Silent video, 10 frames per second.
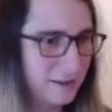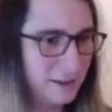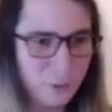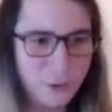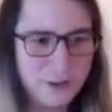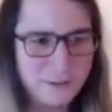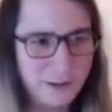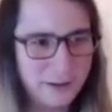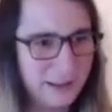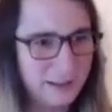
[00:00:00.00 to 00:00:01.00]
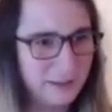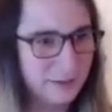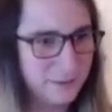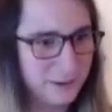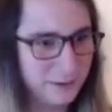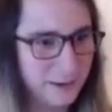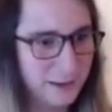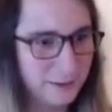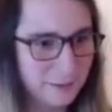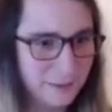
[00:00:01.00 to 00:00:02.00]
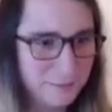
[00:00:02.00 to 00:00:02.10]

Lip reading: This one's very easy to figure out.